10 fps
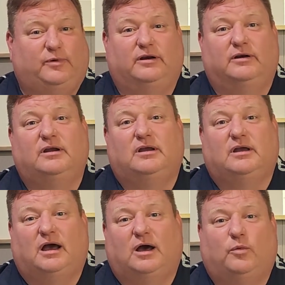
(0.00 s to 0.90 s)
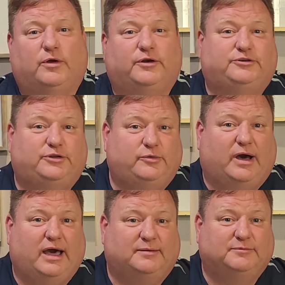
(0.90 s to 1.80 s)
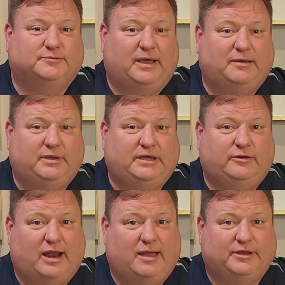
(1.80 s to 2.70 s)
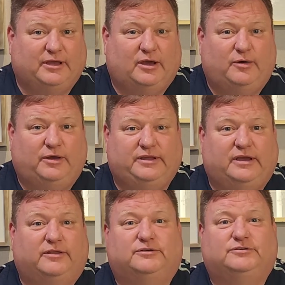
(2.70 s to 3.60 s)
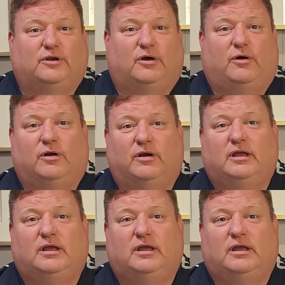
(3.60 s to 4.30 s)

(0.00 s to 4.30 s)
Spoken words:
where 1 or 2 items may be grab and go, and the others are